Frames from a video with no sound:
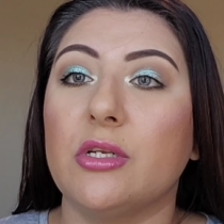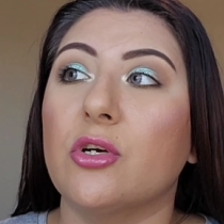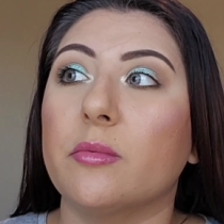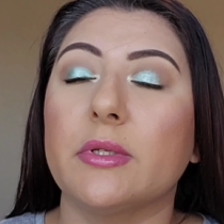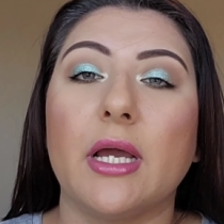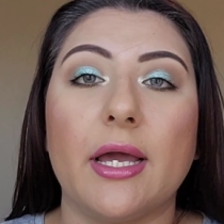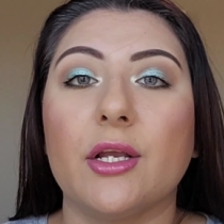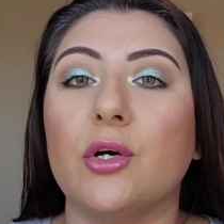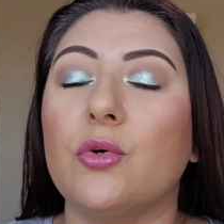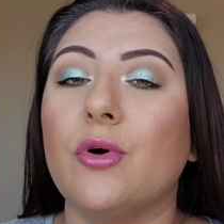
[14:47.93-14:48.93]
Normally, I
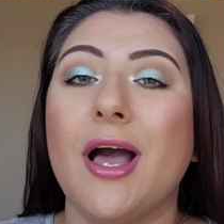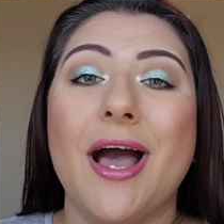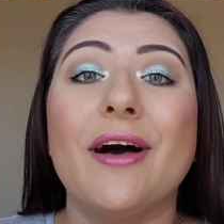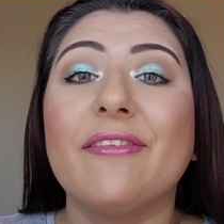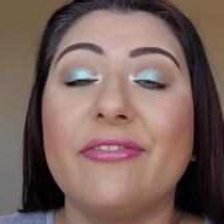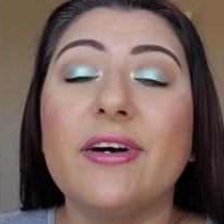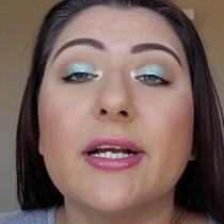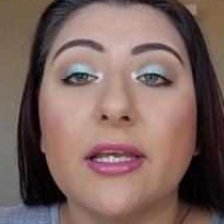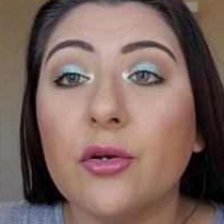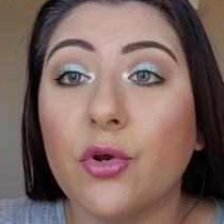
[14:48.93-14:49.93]
go
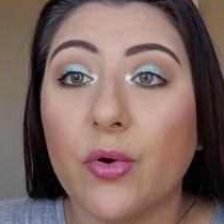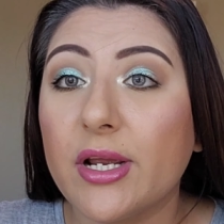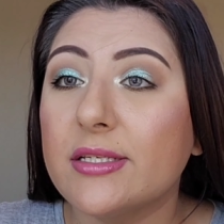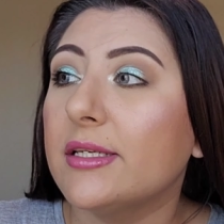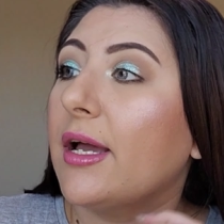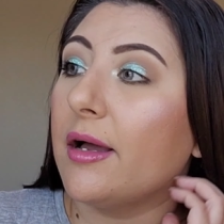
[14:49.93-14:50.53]
fucking crazy.